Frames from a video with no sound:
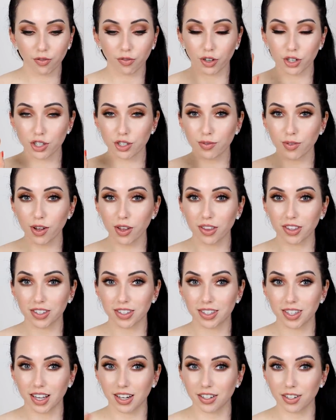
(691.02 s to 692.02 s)
First of all, the
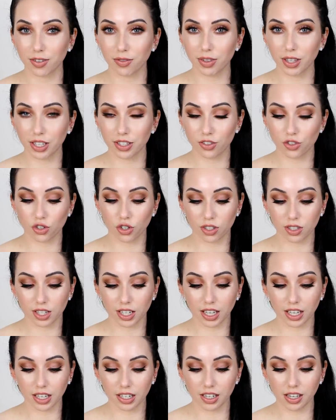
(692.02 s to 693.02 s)
scent of this just
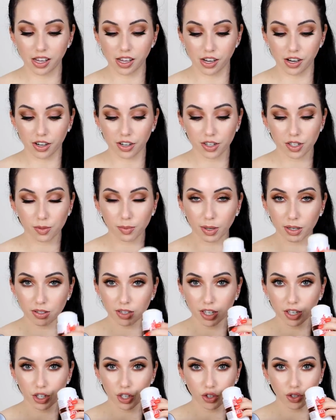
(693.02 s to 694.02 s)
in here smells
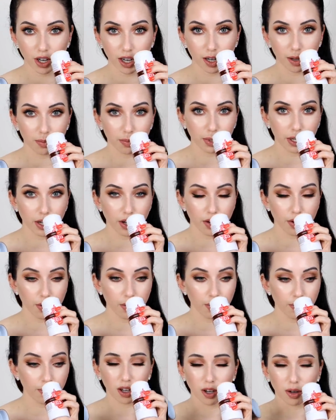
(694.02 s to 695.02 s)
like straight up B
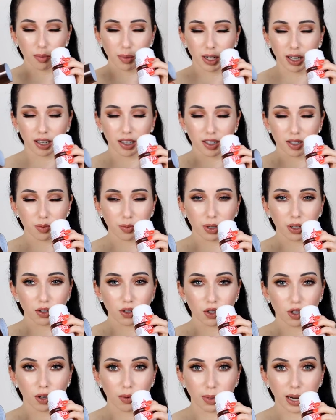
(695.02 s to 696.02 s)
O. Oh my god, it smells
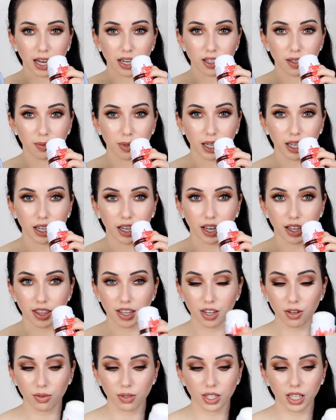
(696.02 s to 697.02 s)
so bad to me. I
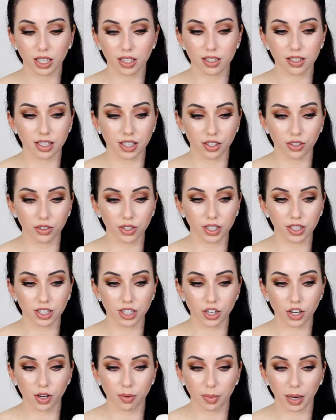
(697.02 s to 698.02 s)
think it was like sealed in
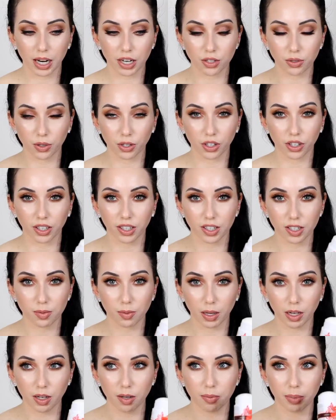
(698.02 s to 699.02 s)
T J Maxx so I couldn't
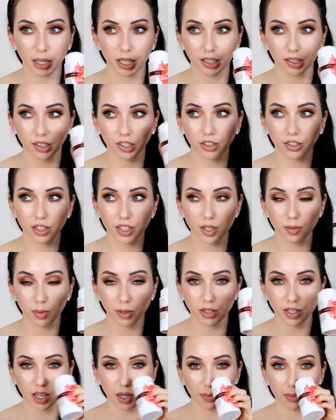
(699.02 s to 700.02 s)
smell it, but it literally
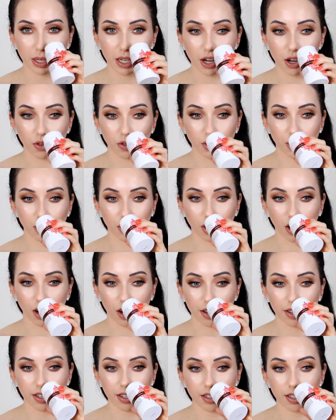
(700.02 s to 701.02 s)
smells like B O just
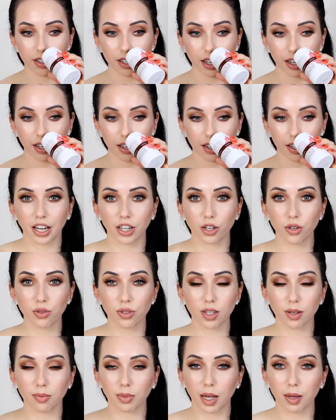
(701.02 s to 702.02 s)
on the stick. I know
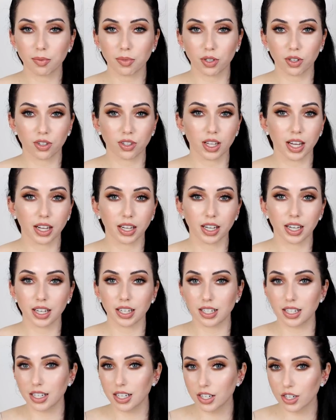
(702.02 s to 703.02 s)
sometimes there's like a
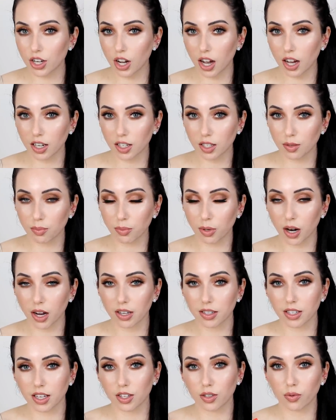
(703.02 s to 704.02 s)
detox
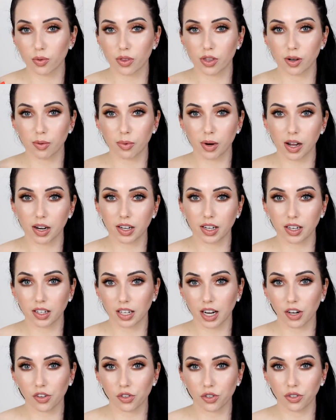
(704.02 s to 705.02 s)
process with your body and
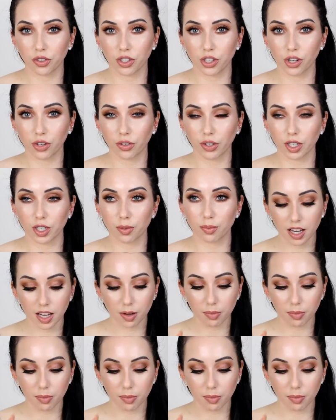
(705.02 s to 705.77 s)
natural deodorants,